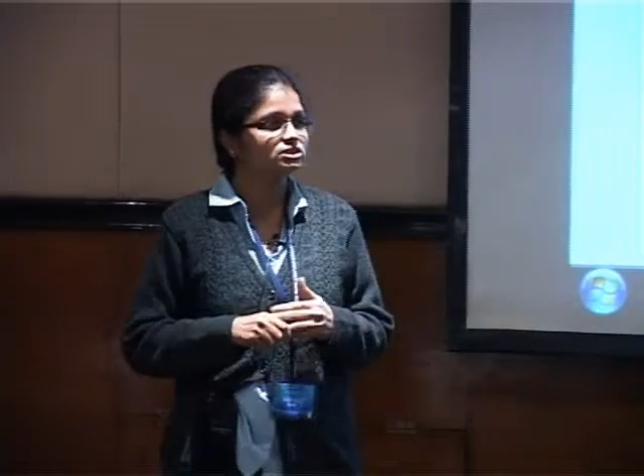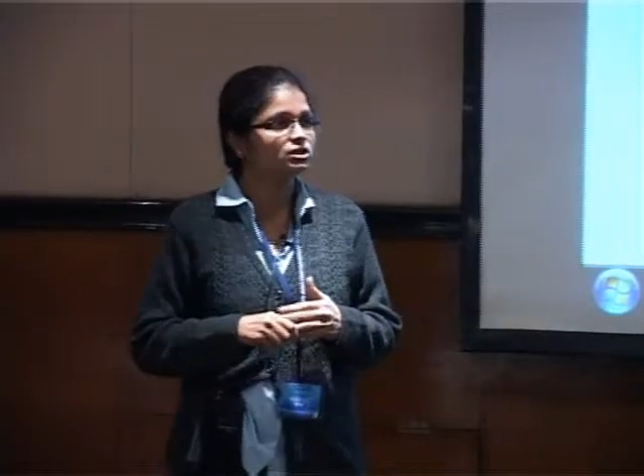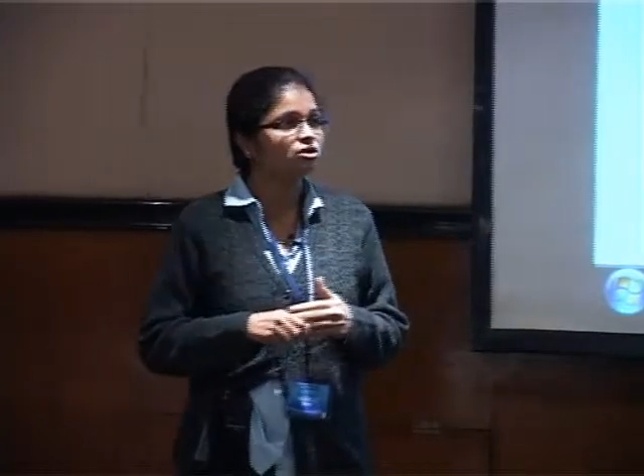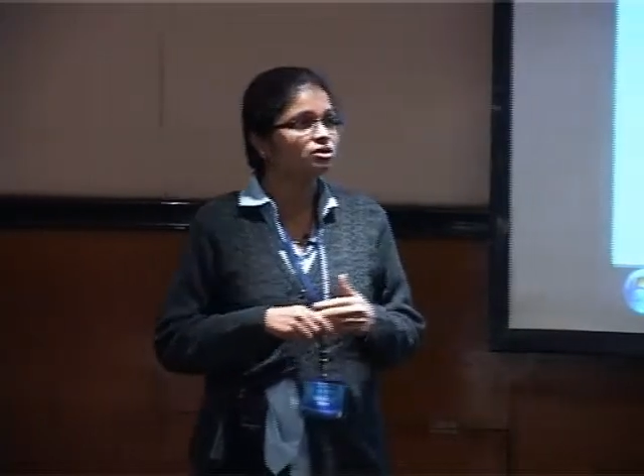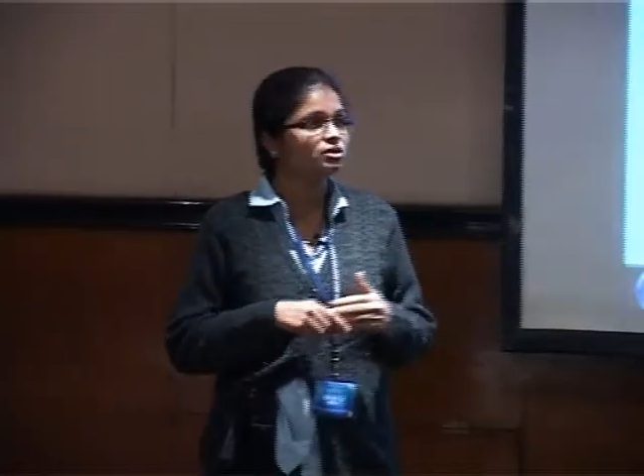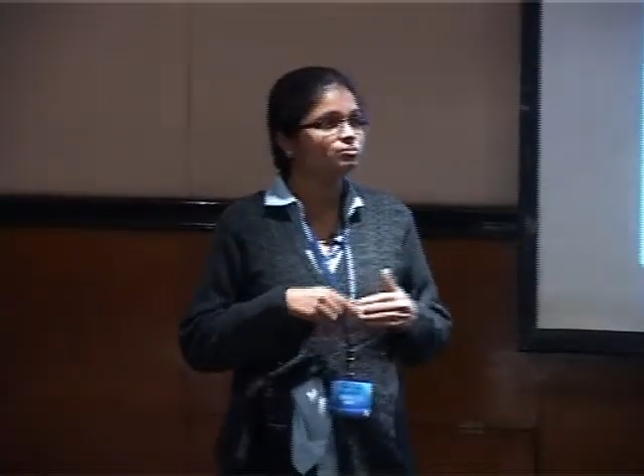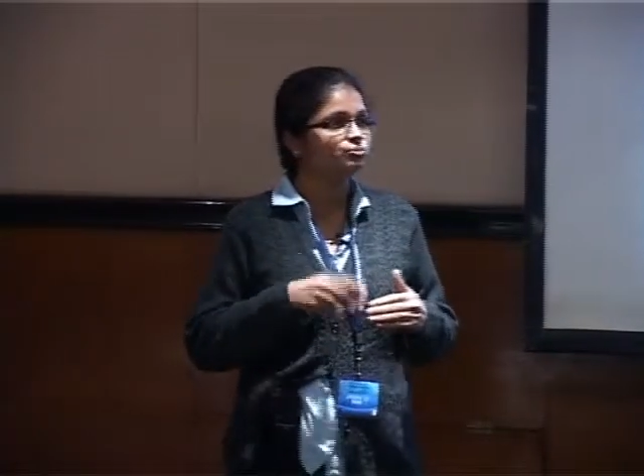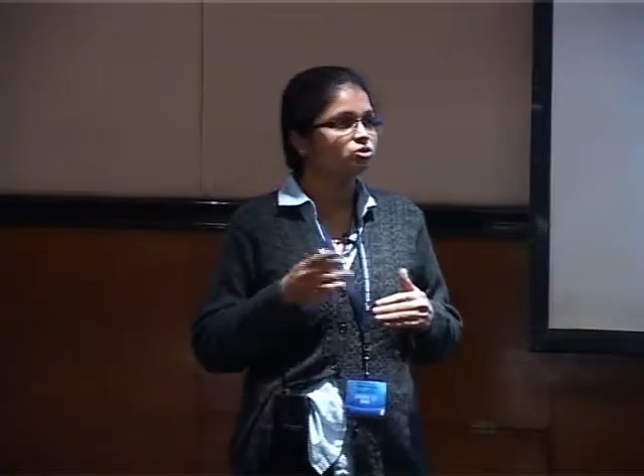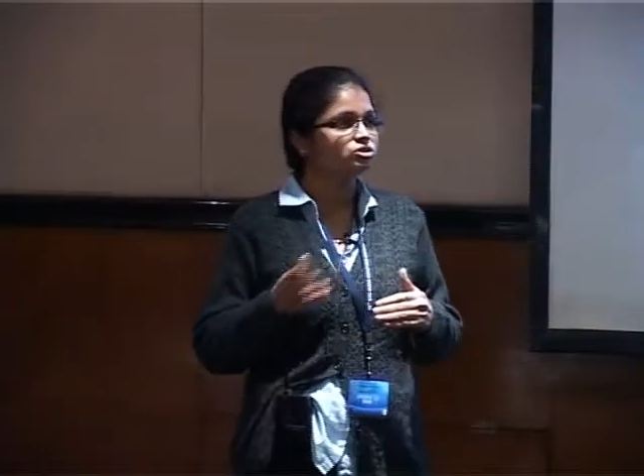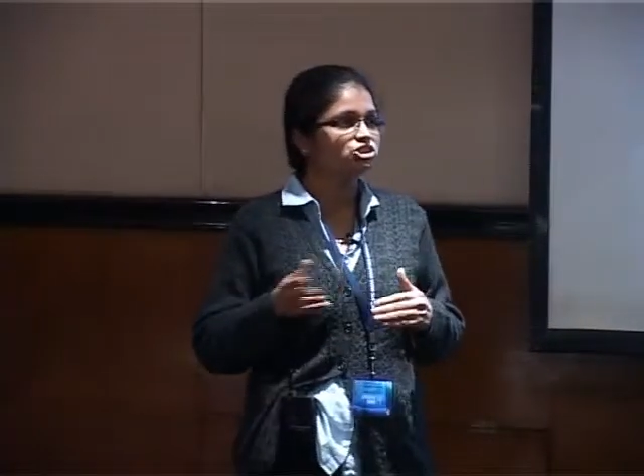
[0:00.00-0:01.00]
called
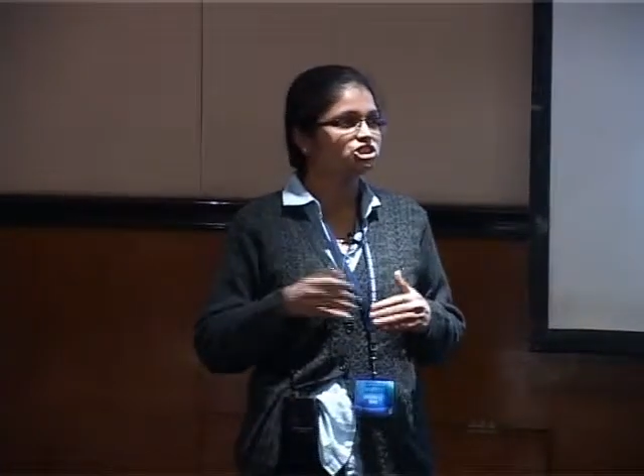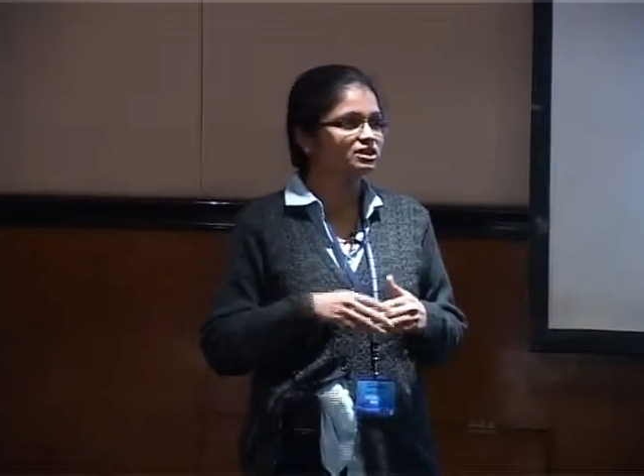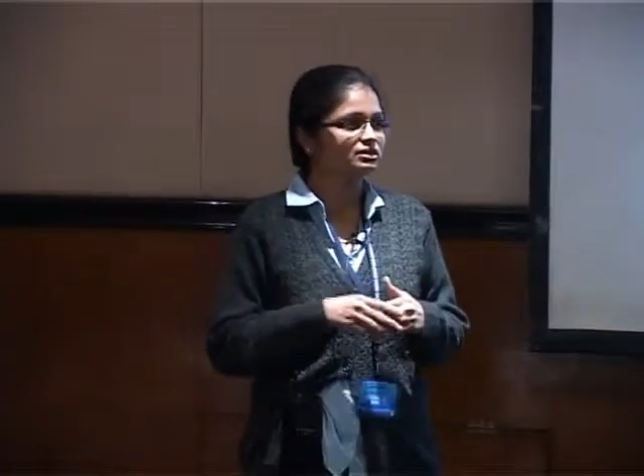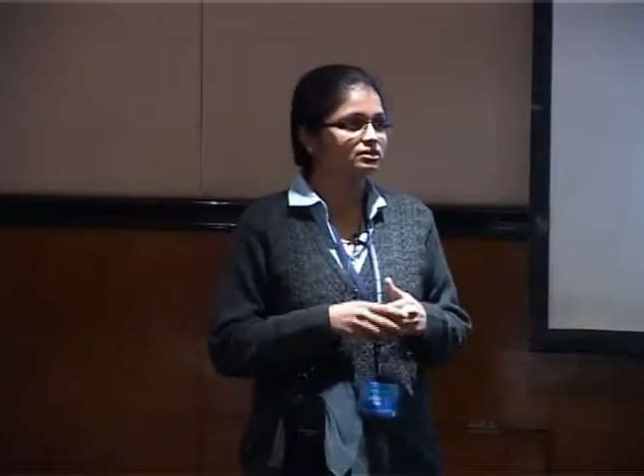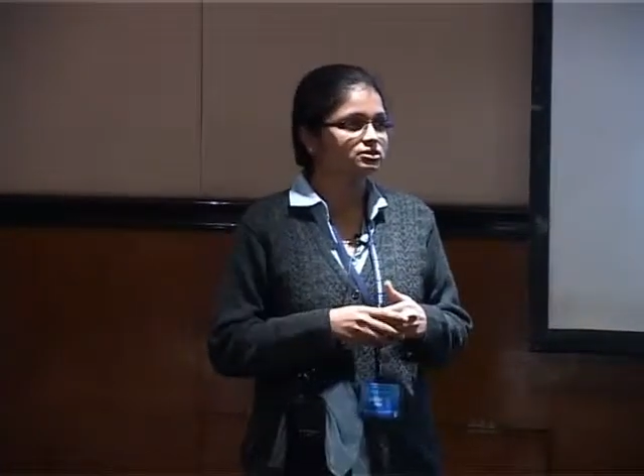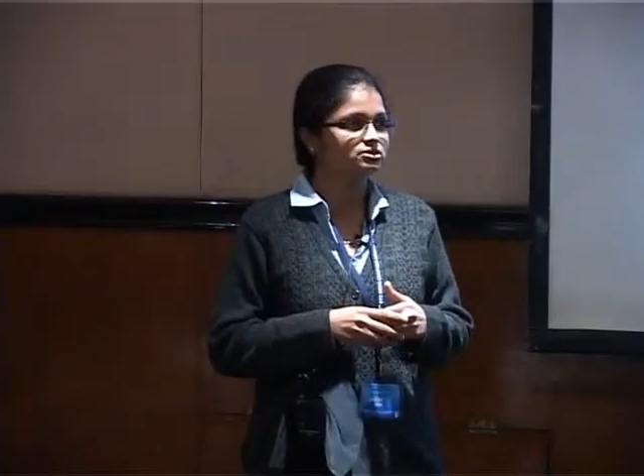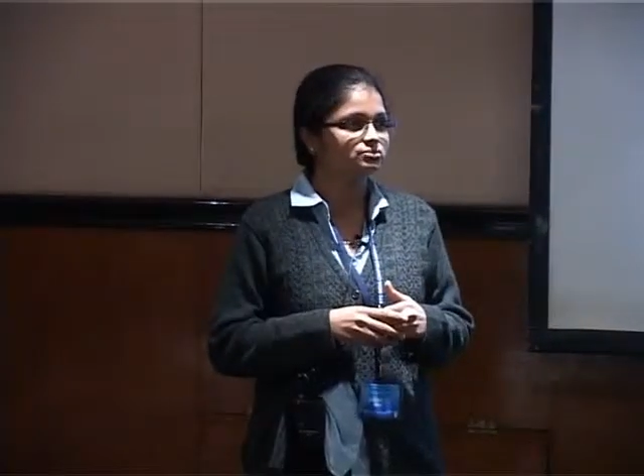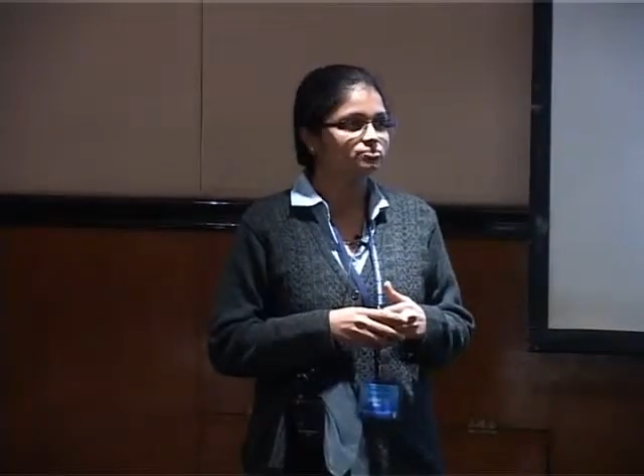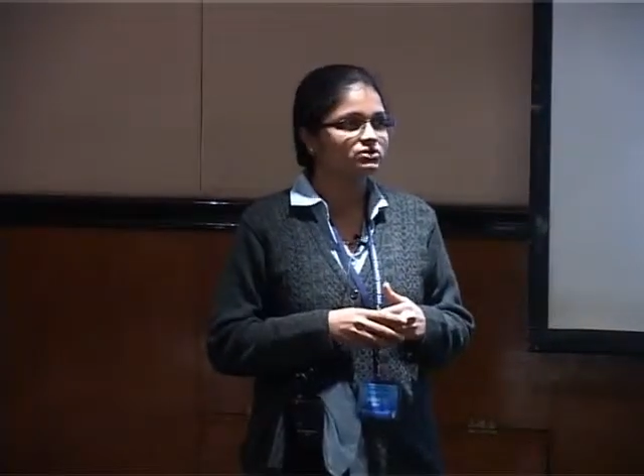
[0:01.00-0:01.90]
post-GA release.